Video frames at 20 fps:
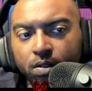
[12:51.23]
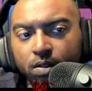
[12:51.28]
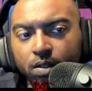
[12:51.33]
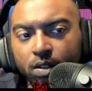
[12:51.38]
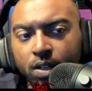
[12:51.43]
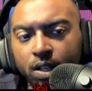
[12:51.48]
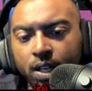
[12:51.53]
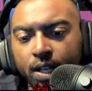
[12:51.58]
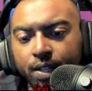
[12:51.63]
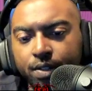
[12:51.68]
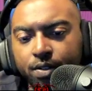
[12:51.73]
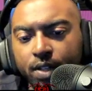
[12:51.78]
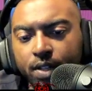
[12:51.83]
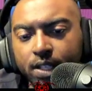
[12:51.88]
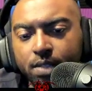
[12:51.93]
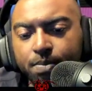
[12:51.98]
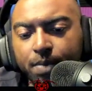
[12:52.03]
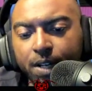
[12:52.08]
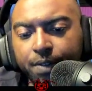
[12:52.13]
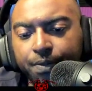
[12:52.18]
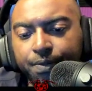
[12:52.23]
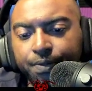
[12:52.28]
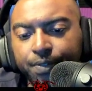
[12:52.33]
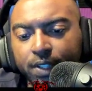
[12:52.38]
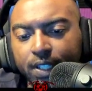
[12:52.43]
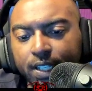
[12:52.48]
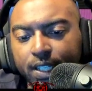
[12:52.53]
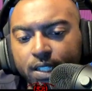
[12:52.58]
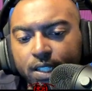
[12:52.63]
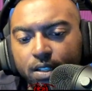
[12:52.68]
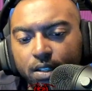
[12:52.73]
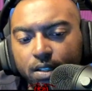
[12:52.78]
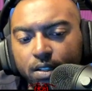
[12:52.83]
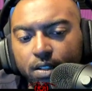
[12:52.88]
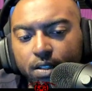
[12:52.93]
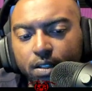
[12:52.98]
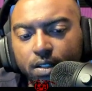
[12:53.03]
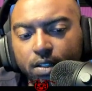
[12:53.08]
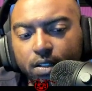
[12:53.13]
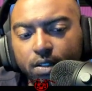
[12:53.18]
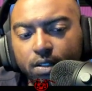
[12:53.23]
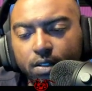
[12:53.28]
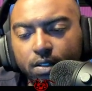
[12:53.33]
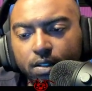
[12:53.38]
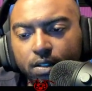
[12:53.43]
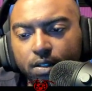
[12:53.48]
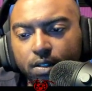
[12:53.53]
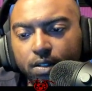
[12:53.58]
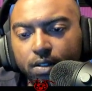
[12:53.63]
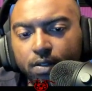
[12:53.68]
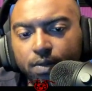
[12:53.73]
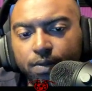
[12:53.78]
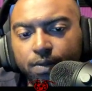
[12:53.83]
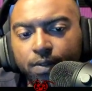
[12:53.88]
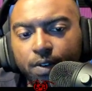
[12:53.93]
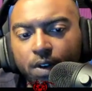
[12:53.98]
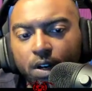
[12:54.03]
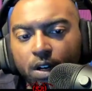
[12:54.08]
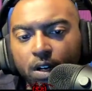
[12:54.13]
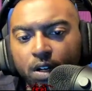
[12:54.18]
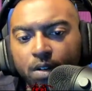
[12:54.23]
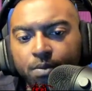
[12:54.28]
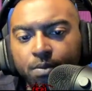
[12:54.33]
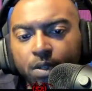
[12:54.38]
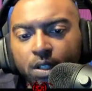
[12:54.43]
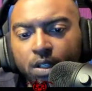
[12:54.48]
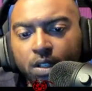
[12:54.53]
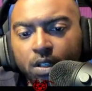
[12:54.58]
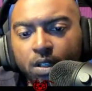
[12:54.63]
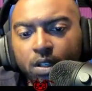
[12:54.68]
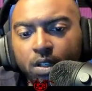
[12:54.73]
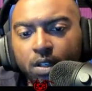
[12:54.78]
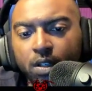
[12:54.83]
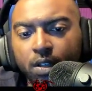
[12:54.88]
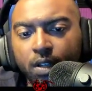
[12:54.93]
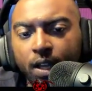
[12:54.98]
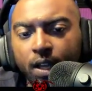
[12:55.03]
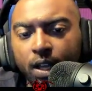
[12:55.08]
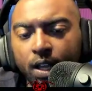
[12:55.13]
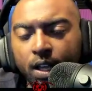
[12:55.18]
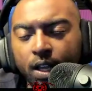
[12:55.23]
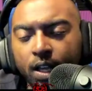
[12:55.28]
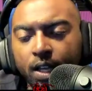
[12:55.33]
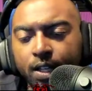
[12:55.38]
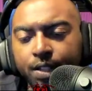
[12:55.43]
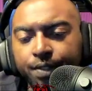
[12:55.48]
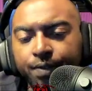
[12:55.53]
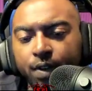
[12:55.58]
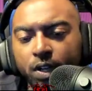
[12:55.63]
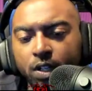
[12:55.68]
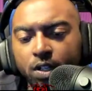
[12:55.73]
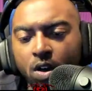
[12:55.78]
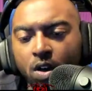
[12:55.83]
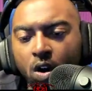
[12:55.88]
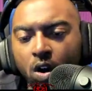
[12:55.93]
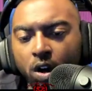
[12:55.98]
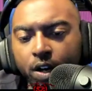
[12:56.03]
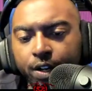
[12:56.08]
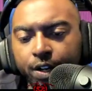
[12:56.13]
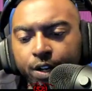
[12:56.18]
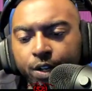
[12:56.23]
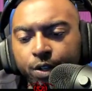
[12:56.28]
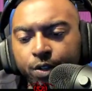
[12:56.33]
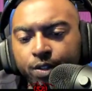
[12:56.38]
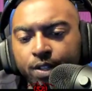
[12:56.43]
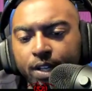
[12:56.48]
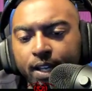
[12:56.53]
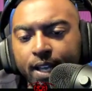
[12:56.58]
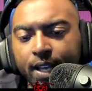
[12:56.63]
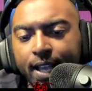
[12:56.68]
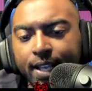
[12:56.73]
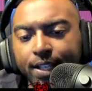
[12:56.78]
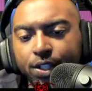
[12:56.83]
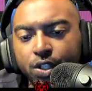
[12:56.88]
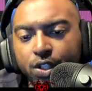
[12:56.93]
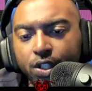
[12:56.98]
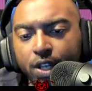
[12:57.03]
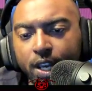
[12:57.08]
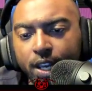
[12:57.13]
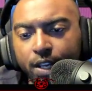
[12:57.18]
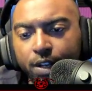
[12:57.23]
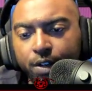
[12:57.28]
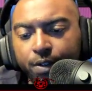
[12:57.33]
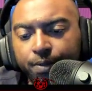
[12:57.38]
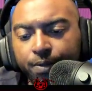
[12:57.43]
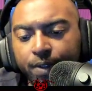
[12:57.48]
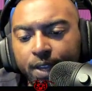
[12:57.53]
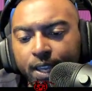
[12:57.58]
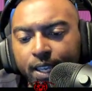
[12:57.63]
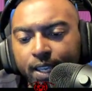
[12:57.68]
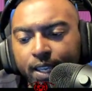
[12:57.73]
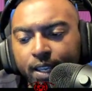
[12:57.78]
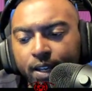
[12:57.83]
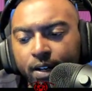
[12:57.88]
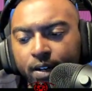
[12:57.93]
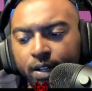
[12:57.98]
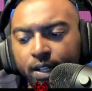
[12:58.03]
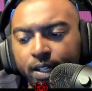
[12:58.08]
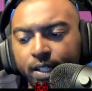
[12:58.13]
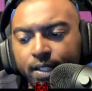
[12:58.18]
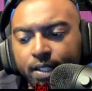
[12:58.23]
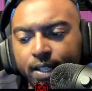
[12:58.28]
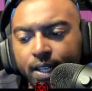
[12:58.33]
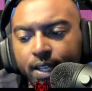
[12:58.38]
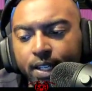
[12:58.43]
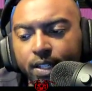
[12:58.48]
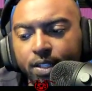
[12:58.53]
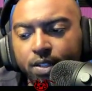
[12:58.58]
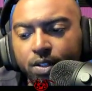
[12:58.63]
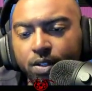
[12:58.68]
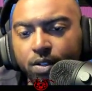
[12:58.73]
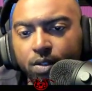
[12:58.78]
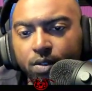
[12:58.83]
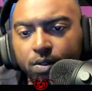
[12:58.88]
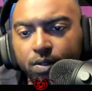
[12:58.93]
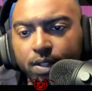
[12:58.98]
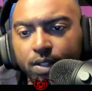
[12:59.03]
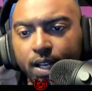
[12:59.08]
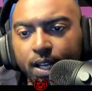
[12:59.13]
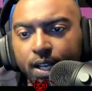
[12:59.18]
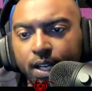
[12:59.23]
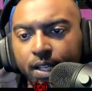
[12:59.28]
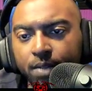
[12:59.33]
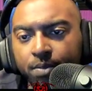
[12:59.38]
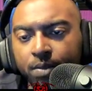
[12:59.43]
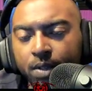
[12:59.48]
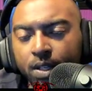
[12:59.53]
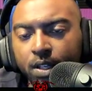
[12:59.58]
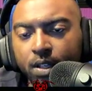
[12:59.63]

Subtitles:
So that's my fleet farm. As far as hard nodes, I got Jango Fett here, and he's taking his good old time.